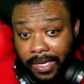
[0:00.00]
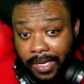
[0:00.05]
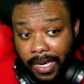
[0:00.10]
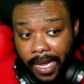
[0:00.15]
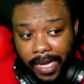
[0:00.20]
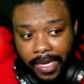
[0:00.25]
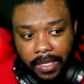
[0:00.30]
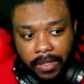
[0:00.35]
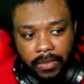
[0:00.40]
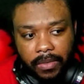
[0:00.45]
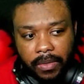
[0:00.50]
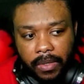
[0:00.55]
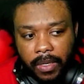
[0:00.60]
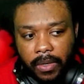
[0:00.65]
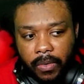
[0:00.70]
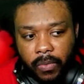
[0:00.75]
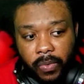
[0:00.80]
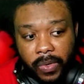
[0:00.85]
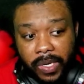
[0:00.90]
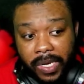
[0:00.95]
Like
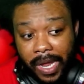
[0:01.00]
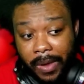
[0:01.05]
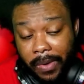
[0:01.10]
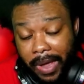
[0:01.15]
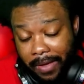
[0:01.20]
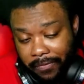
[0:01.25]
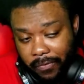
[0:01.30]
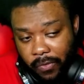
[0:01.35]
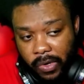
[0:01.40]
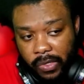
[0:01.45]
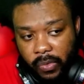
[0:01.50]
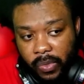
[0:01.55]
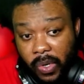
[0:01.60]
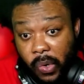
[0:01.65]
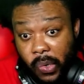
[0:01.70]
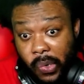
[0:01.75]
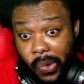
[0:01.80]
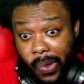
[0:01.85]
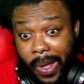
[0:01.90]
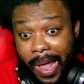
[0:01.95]
we, of course, we
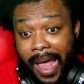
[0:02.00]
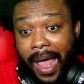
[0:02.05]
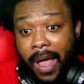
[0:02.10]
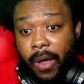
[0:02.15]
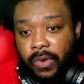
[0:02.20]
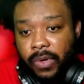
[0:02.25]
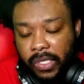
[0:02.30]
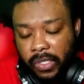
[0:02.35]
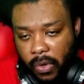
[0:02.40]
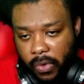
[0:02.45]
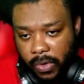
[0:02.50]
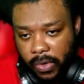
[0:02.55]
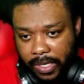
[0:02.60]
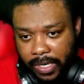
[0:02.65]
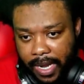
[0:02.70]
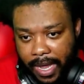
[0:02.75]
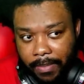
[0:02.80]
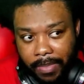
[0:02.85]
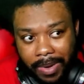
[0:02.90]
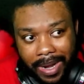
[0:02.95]
don't know how he's going to
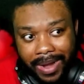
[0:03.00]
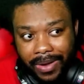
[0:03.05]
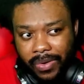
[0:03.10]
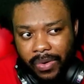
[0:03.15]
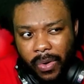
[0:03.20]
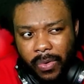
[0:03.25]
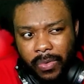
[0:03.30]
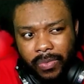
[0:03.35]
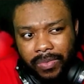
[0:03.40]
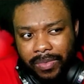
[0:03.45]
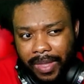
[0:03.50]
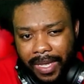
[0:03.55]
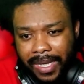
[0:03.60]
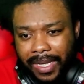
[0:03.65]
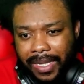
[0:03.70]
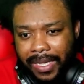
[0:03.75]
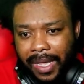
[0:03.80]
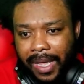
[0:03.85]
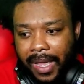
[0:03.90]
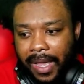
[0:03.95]
die, but I don't think
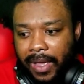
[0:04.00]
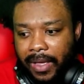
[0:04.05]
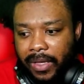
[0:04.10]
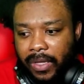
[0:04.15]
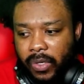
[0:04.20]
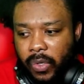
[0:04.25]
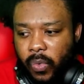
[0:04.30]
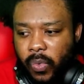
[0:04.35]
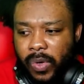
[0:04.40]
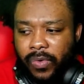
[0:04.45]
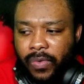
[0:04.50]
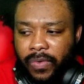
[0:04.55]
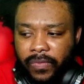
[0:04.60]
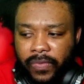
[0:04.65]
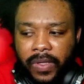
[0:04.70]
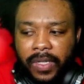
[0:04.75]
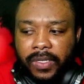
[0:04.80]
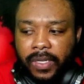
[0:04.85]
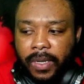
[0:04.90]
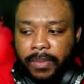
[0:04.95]
you would
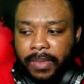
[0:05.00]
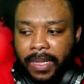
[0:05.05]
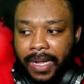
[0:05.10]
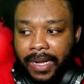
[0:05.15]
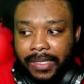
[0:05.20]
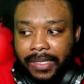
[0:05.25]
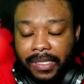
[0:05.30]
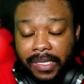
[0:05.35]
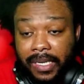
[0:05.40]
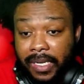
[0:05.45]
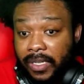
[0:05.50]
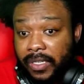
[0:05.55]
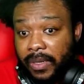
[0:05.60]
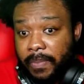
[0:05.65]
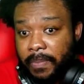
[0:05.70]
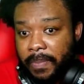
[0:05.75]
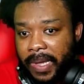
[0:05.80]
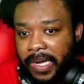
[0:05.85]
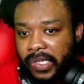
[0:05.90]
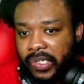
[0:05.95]
reveal something like because Jin is a
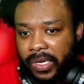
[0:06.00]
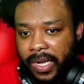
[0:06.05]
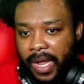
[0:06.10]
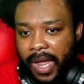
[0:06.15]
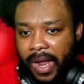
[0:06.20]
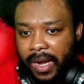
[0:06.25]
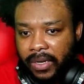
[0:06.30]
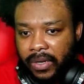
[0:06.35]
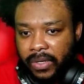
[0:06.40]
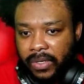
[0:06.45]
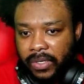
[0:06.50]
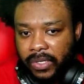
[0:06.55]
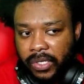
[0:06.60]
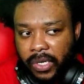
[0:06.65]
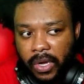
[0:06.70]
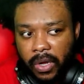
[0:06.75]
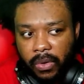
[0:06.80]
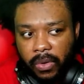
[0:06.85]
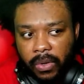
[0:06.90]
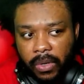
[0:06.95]
major character in the
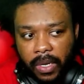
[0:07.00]
show.